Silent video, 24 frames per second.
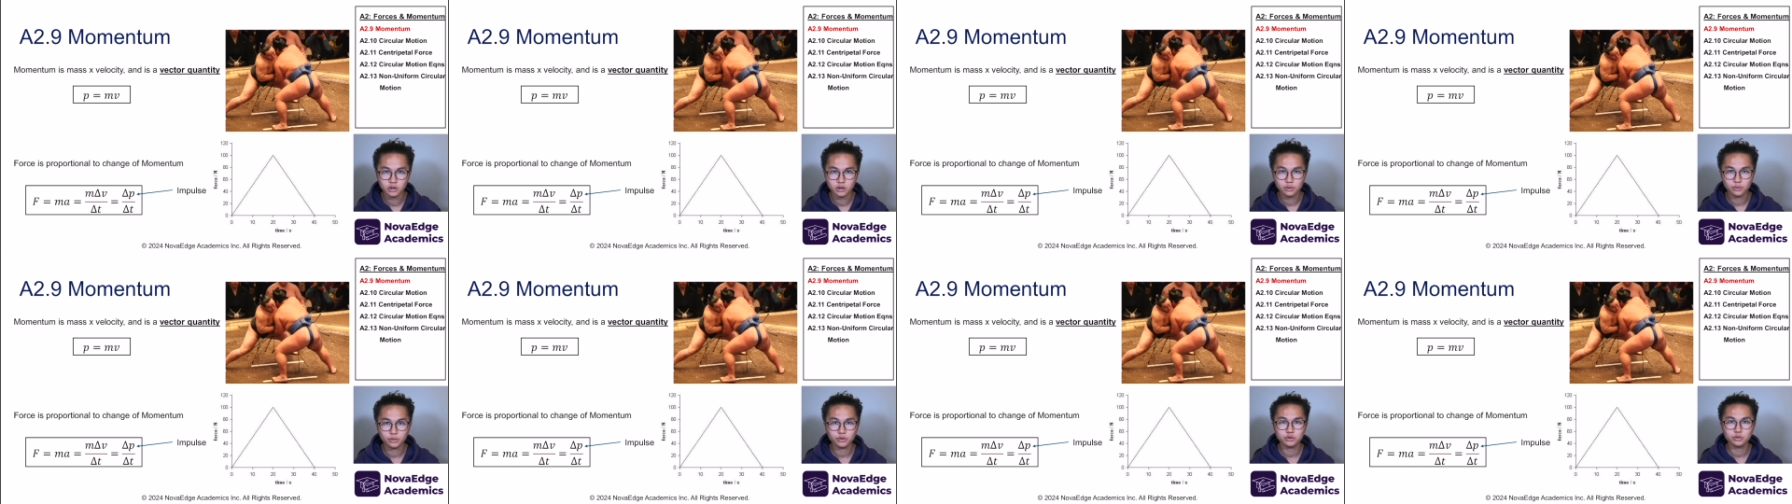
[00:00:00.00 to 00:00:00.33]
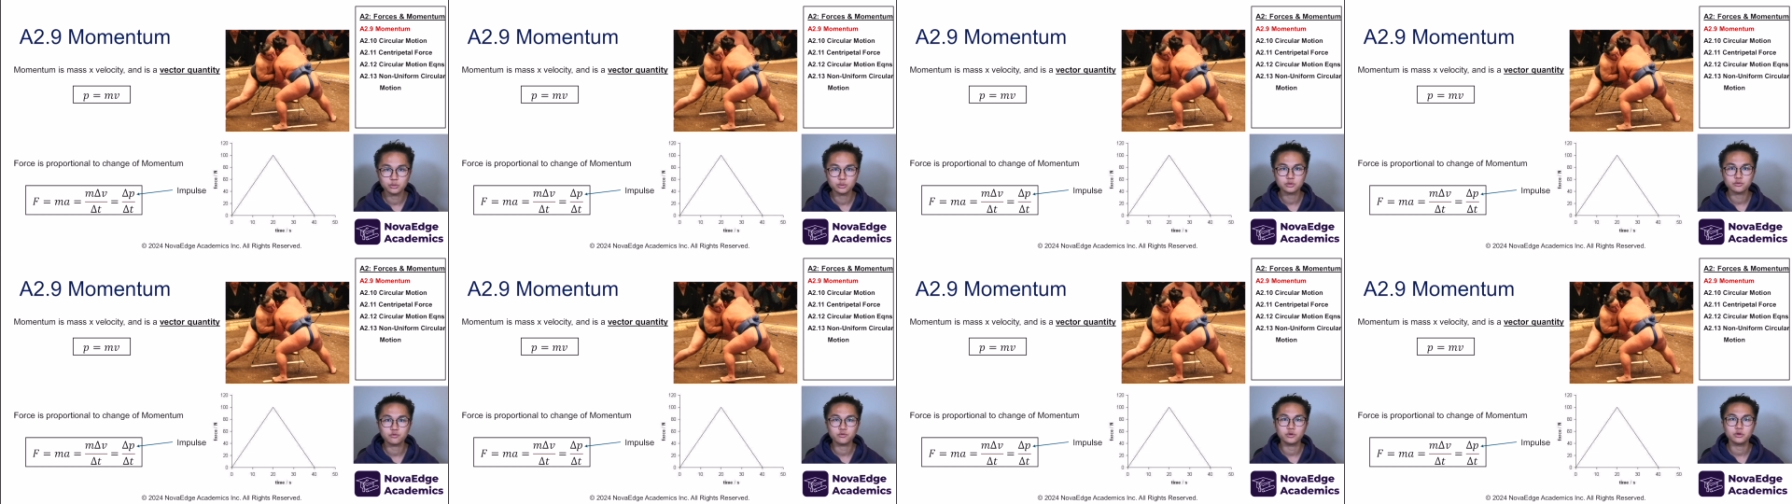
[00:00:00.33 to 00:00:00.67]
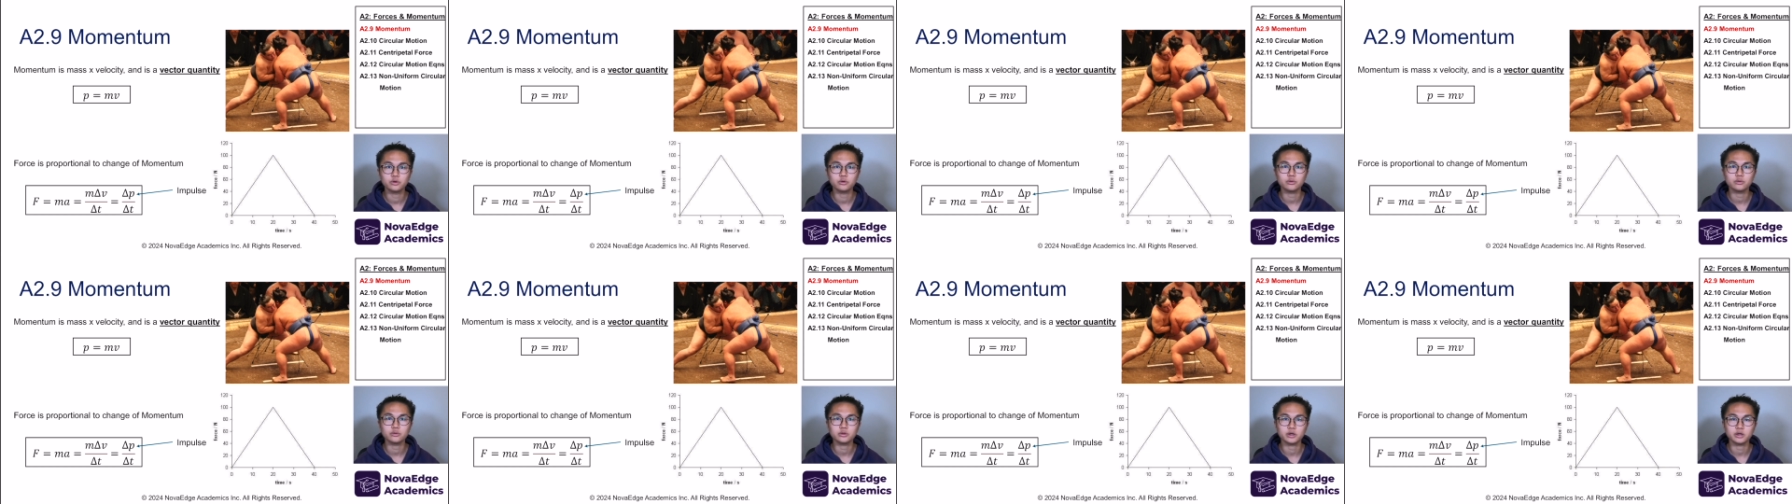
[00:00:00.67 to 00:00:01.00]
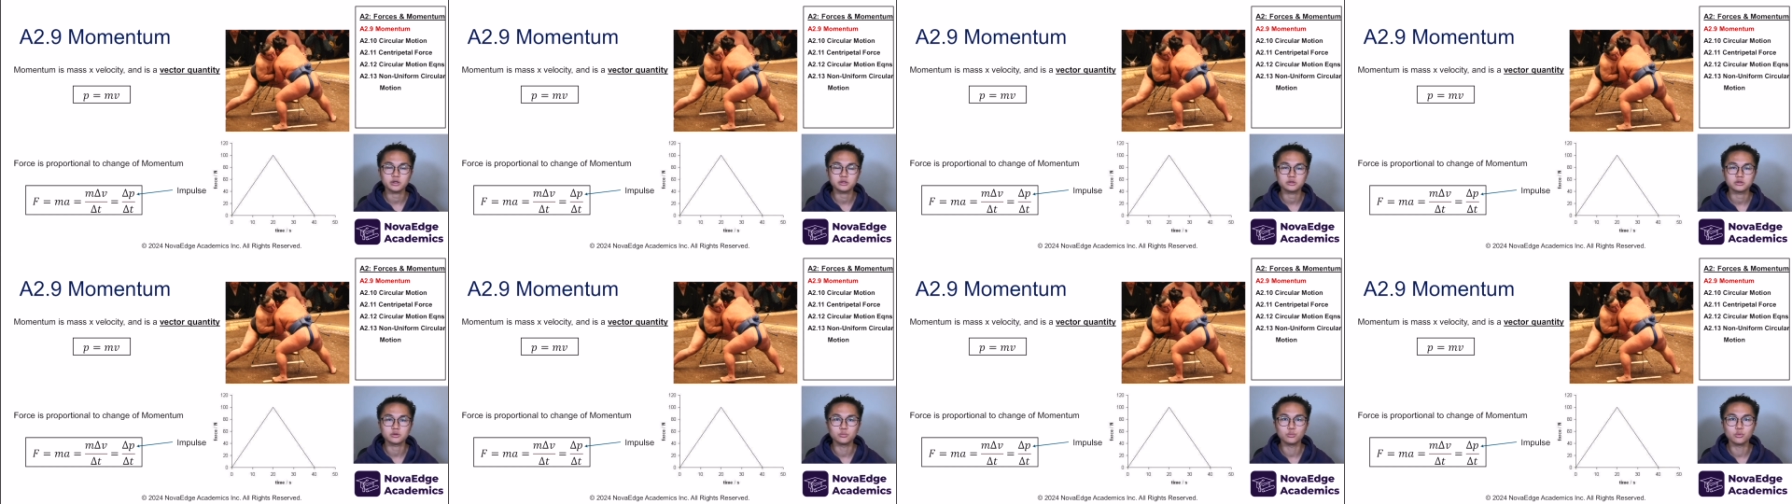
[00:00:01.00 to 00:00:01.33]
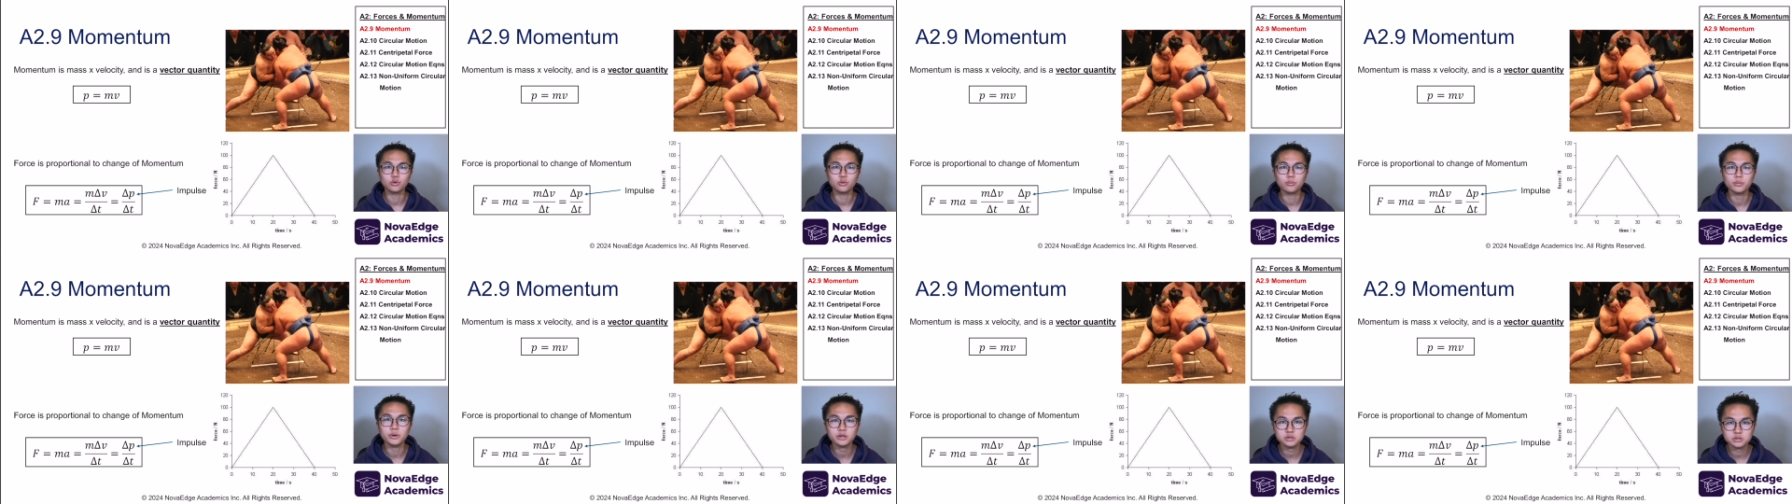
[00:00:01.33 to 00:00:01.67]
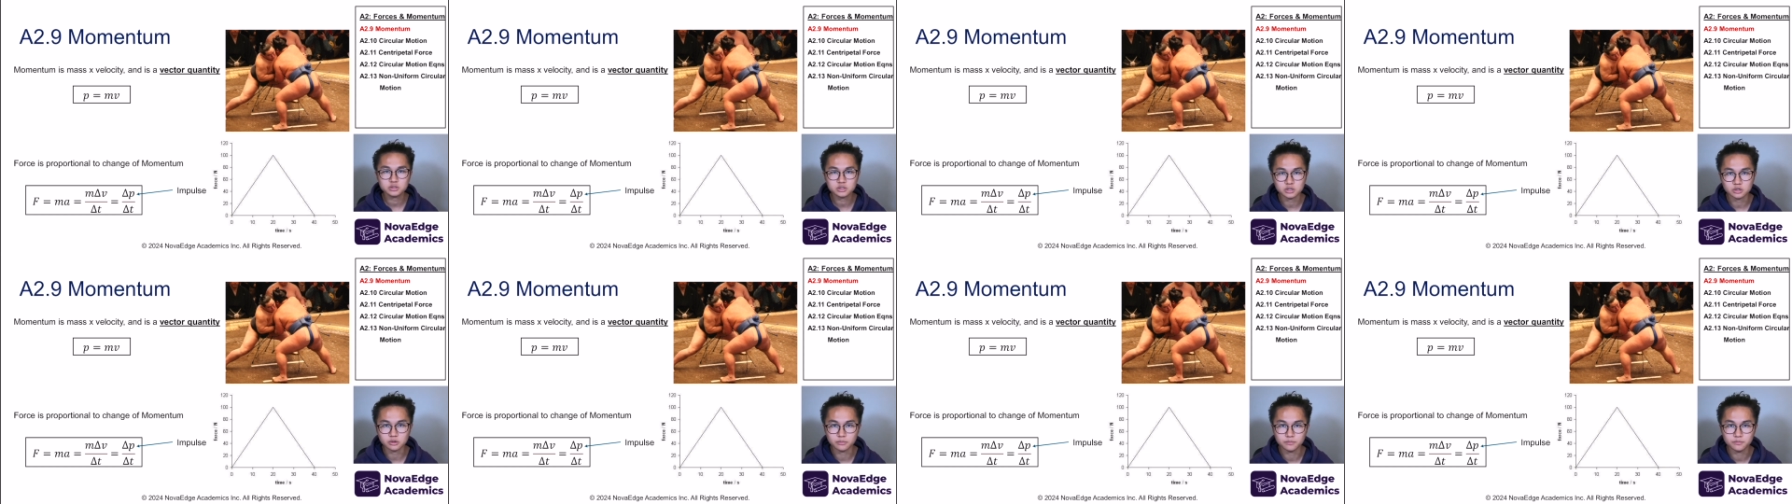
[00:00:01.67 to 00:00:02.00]
Well, you would feel like the
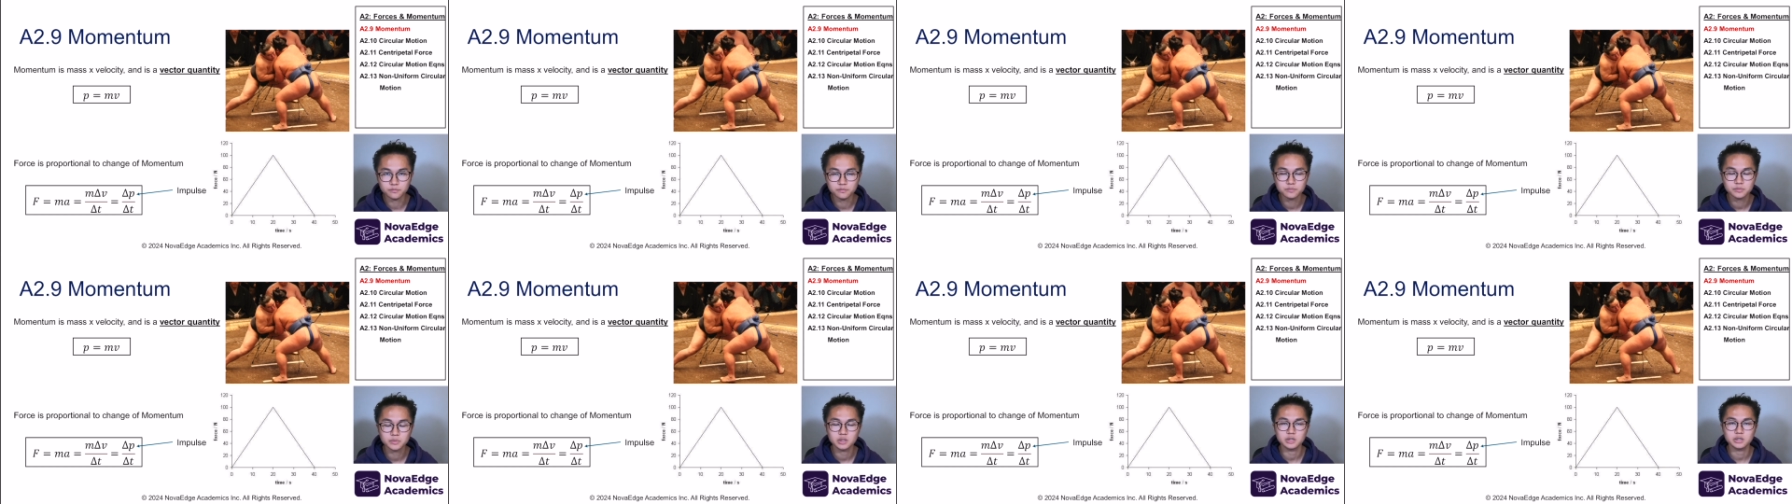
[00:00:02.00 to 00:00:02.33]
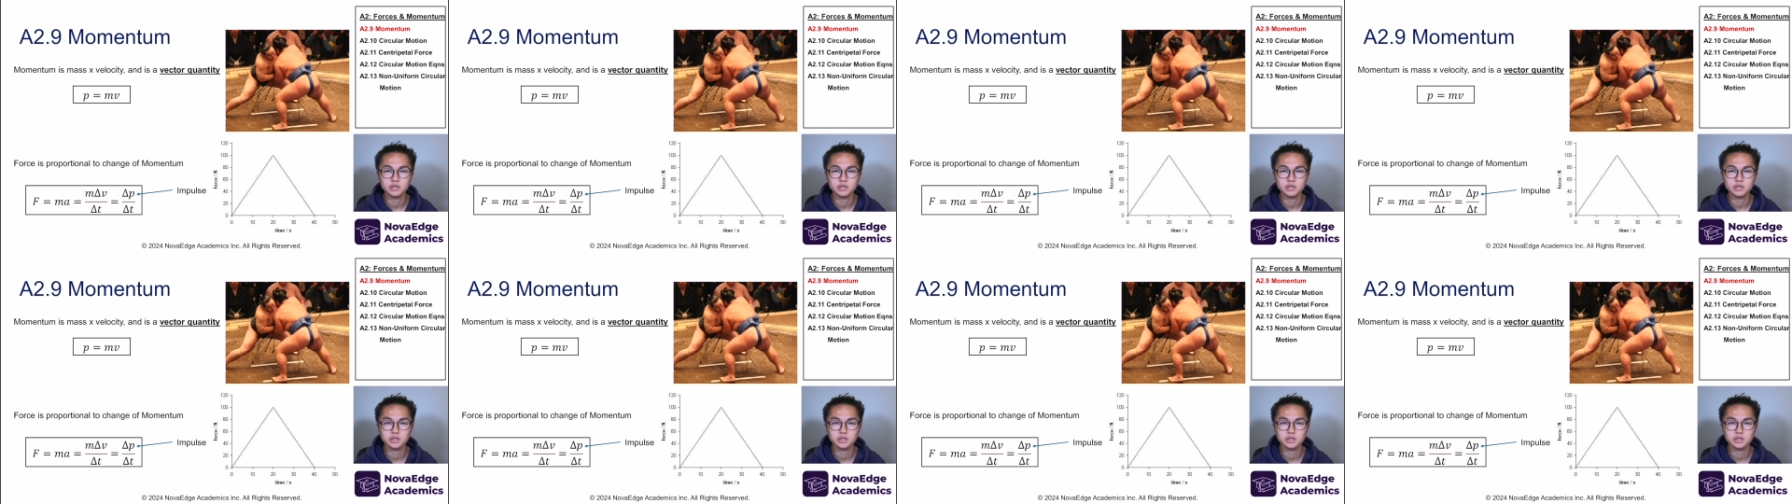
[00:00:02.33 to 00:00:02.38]
momentum